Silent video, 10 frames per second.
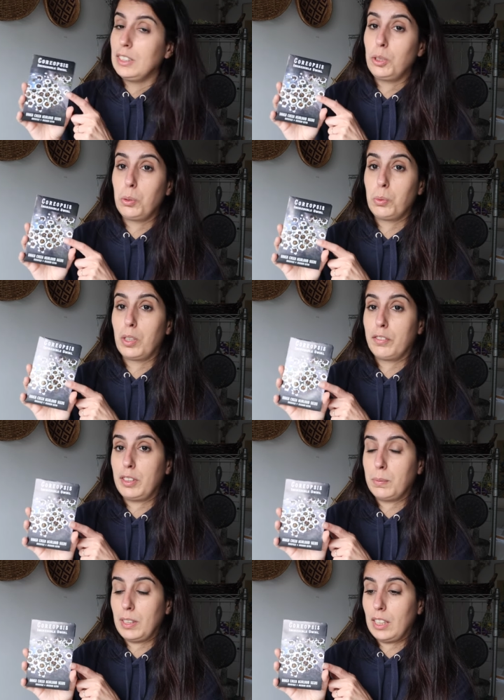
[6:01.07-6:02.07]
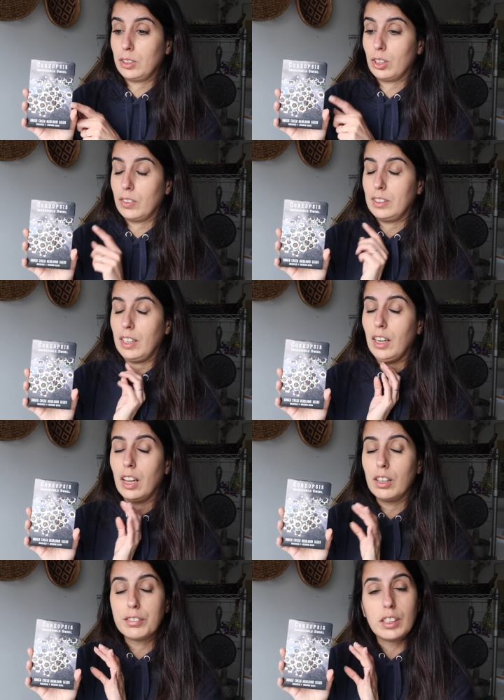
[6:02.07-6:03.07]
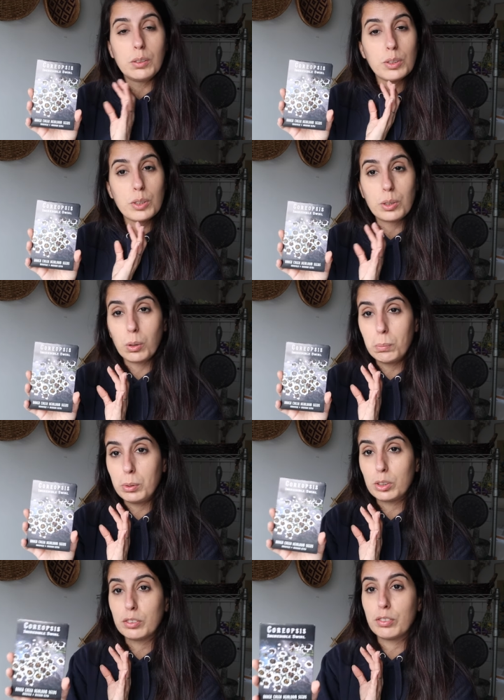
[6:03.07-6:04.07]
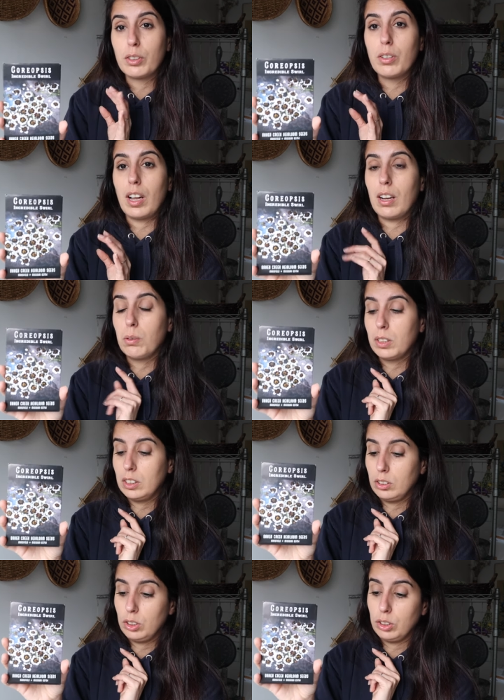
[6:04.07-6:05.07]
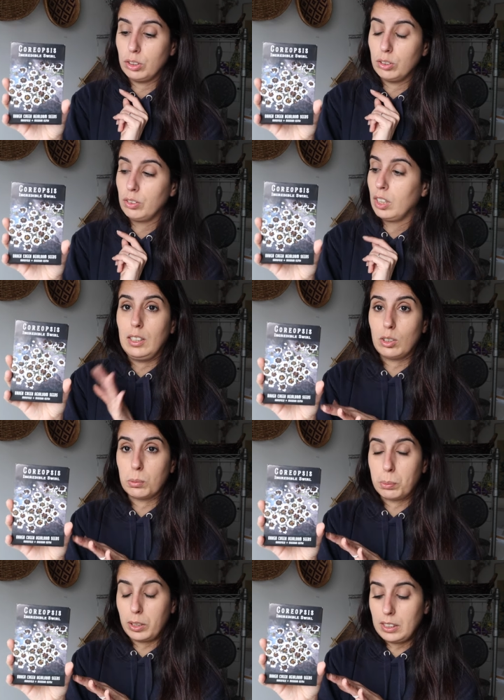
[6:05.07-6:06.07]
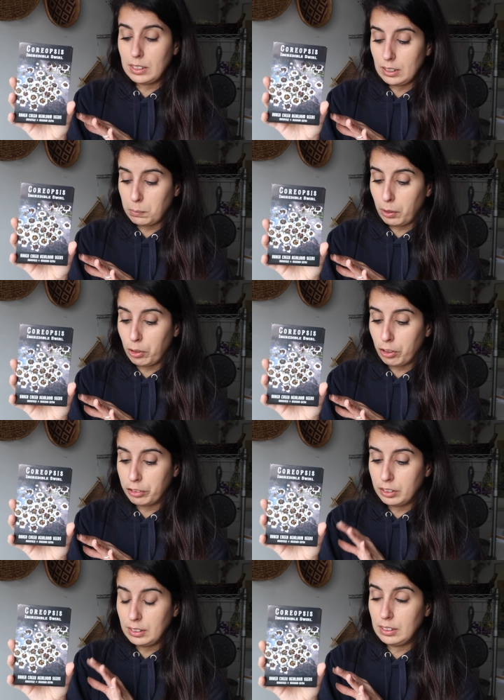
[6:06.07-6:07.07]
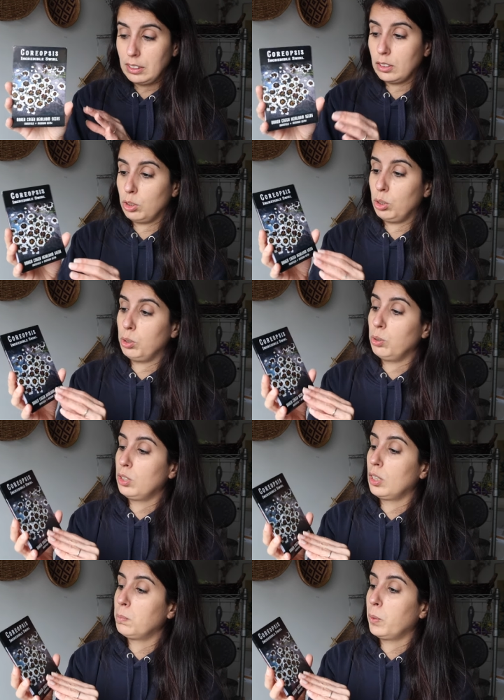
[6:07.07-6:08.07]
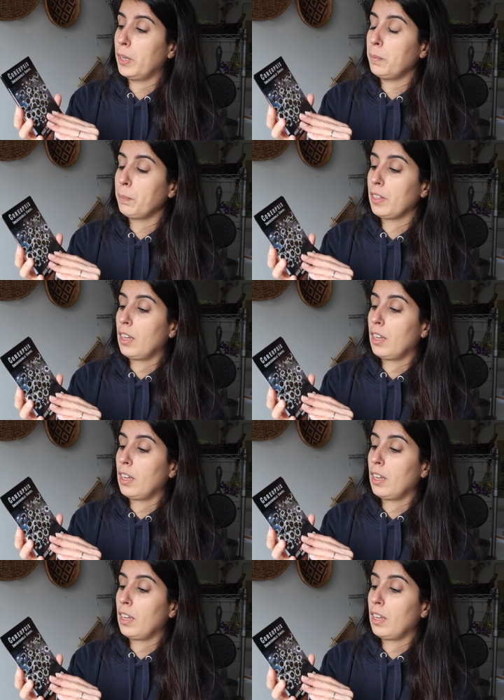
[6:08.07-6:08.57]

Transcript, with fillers: This was one of them that I saw and I loved it, it was so beautiful. I wanted to incorporate this in my garden this year too somewhere.